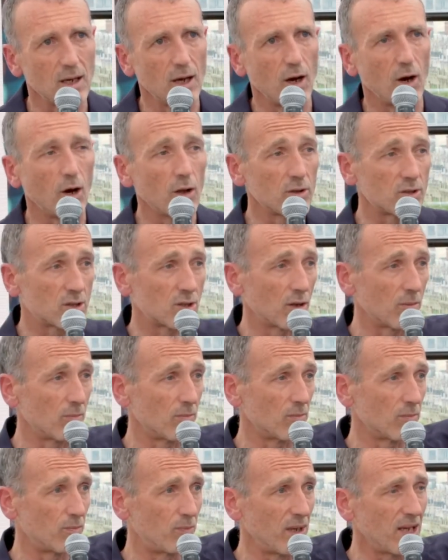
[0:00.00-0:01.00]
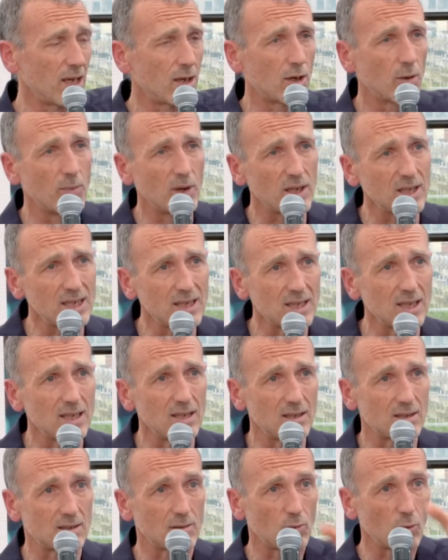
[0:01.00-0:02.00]
on some big
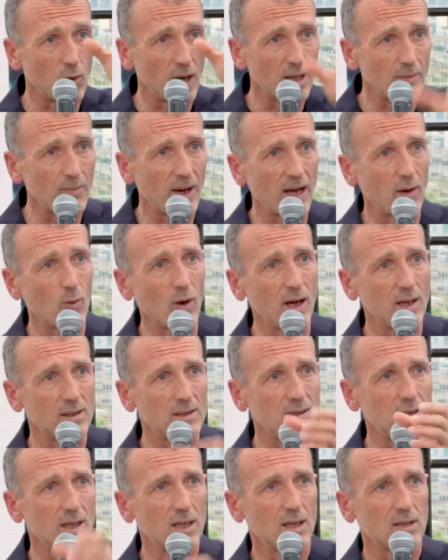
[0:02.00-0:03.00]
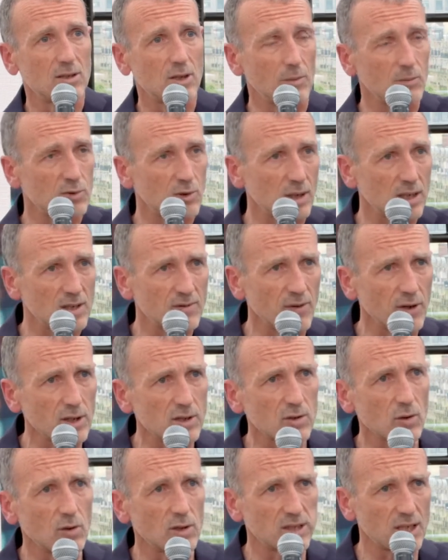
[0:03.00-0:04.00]
commodities, one by one, some
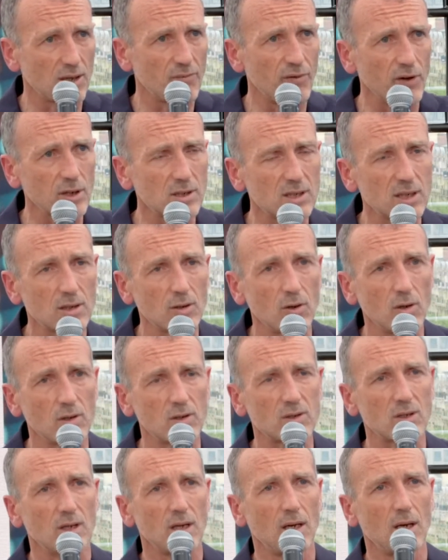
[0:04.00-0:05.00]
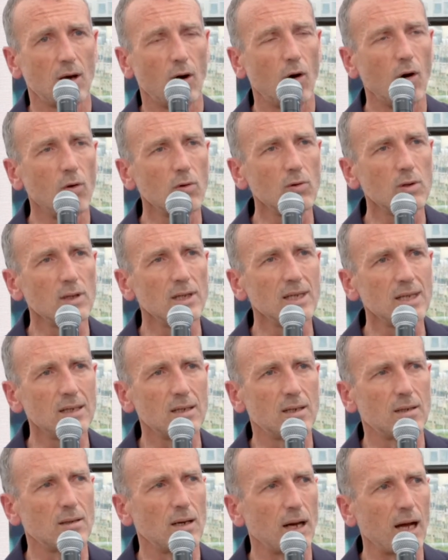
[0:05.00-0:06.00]
transversals and verticals,
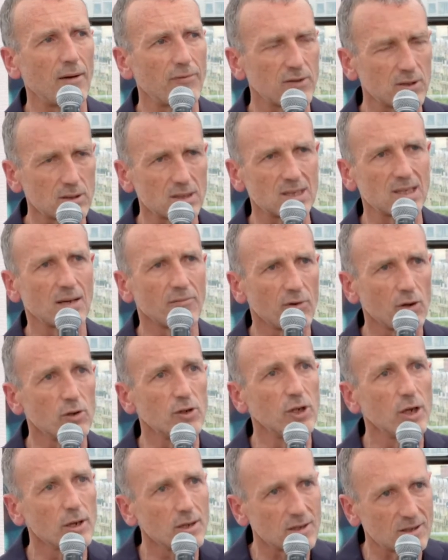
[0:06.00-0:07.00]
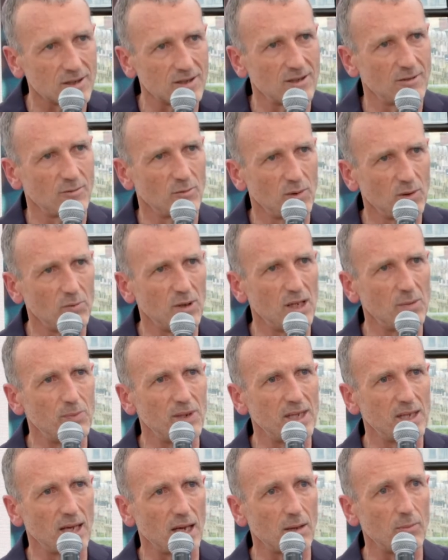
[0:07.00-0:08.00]
only after several years we will
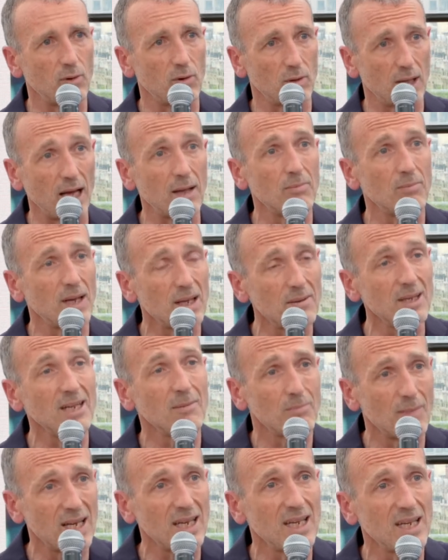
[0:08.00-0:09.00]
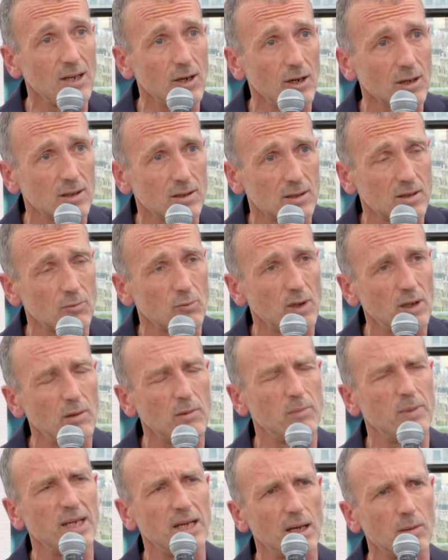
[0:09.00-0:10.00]
be able, and many years we will
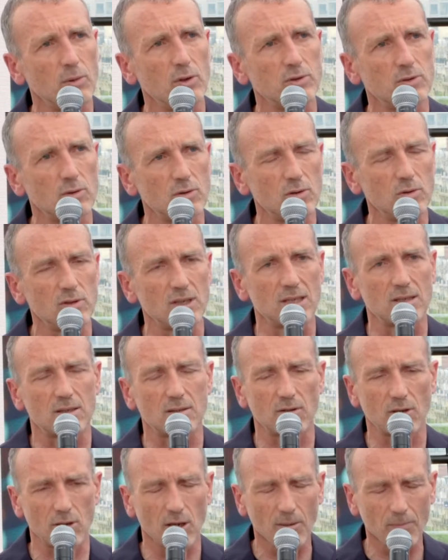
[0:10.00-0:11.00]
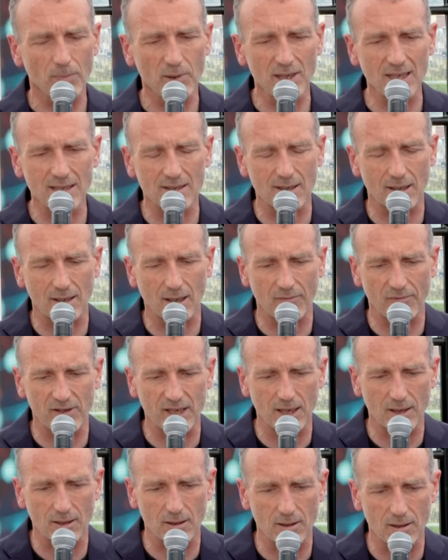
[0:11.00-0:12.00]
be able to do this. The companies that have
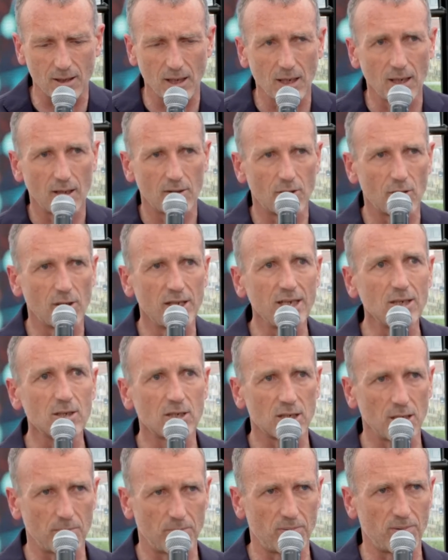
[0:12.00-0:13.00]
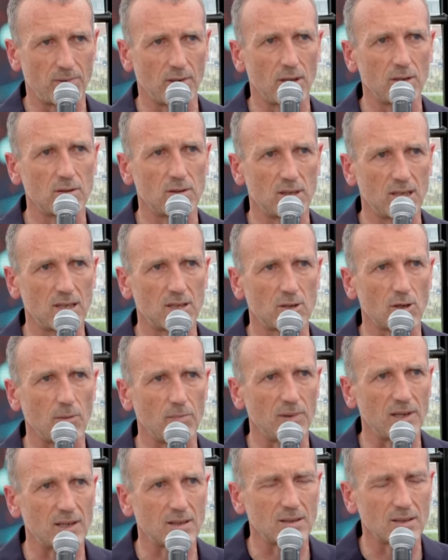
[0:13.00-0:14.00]
taken the leadership on these
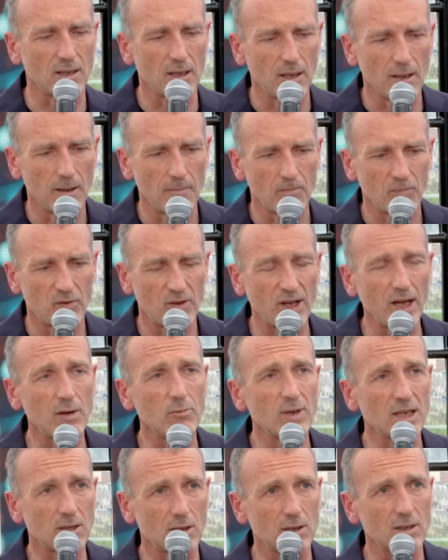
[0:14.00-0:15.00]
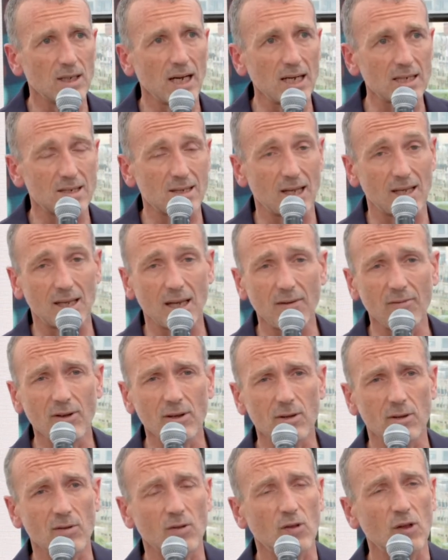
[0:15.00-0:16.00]
topics, they recognize that even
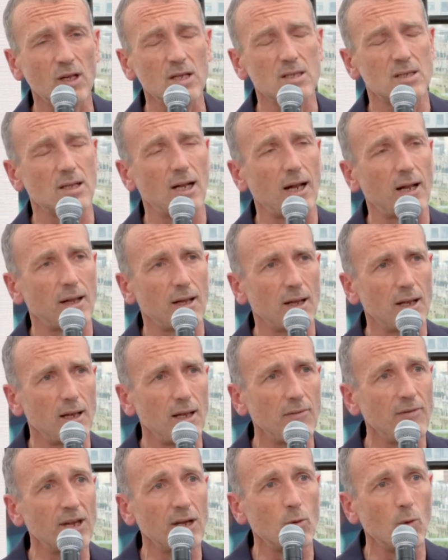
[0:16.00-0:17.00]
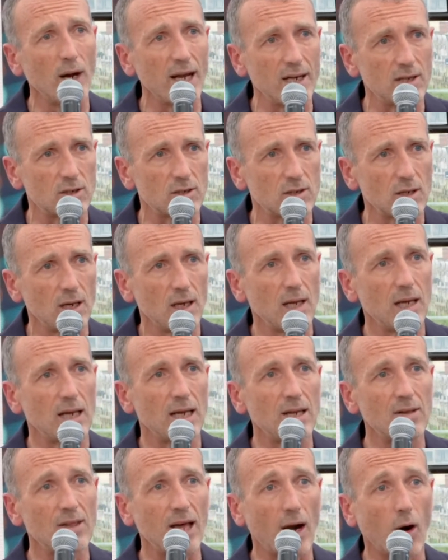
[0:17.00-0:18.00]
on things like living wage in their